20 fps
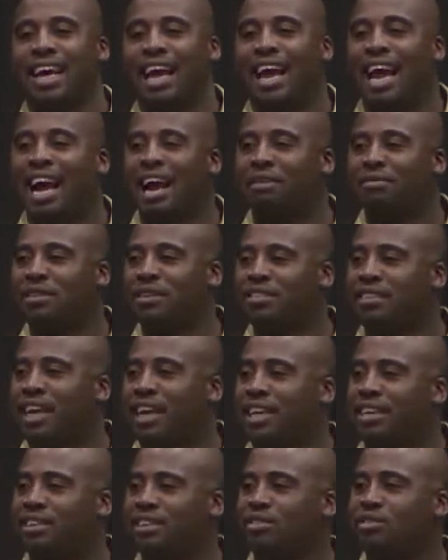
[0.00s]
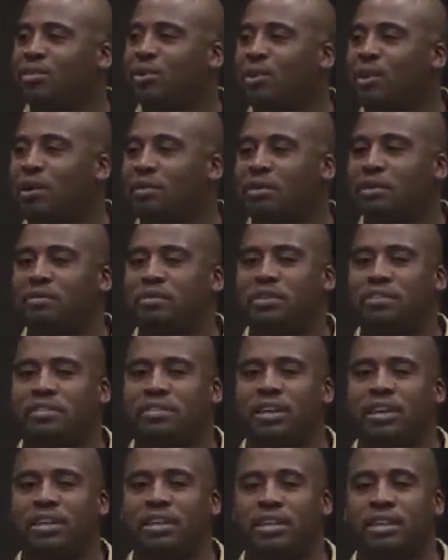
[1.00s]
after taking a tour of the
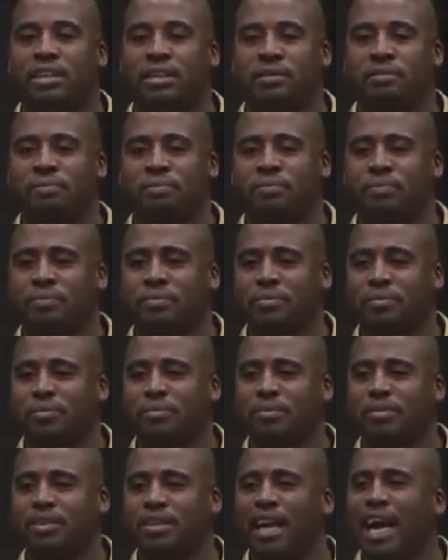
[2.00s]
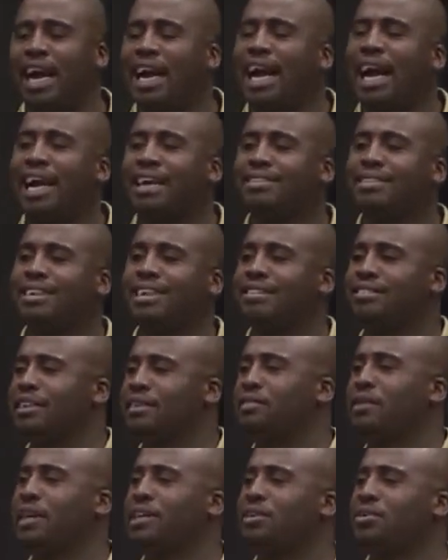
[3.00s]
facility, I acted as
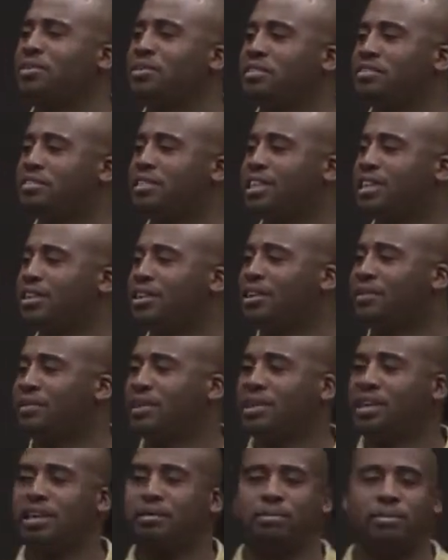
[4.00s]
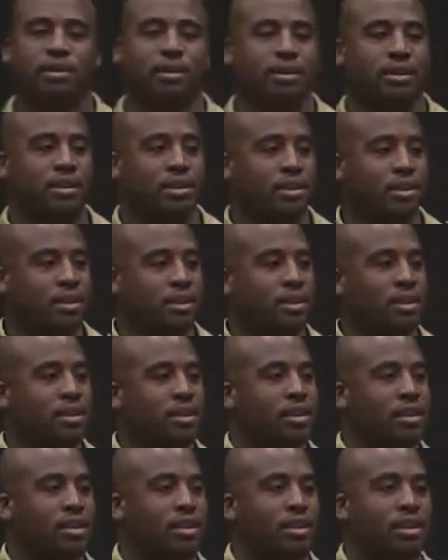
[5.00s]
if I knew the CEO of the company.
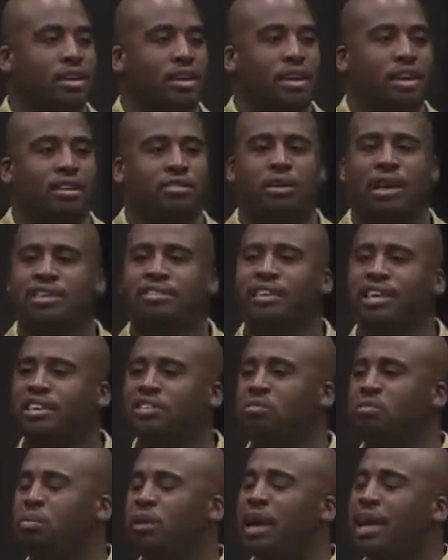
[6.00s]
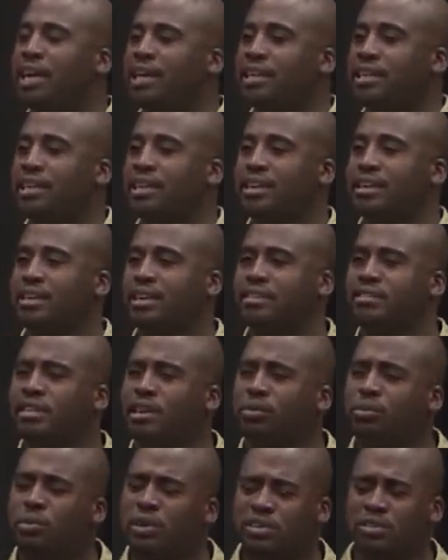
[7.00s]
So I said, Is Brian here? And they
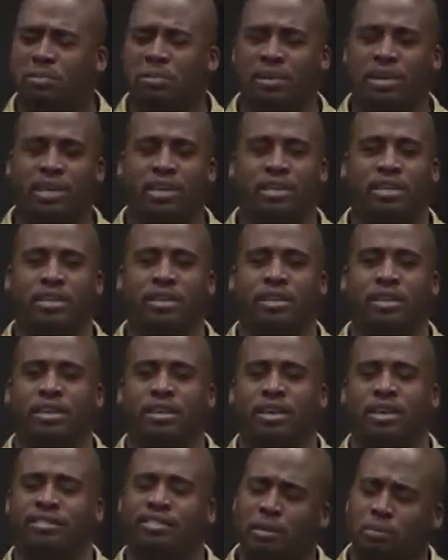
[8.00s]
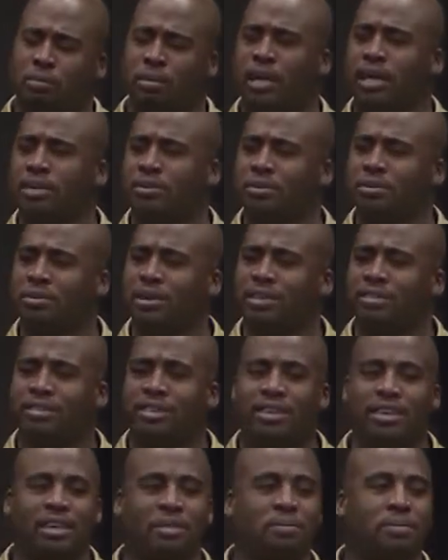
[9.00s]
said, Which Brian? I said, Brian, who runs the
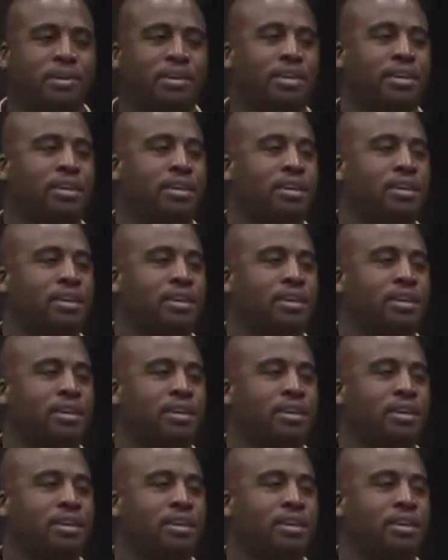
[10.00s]
company?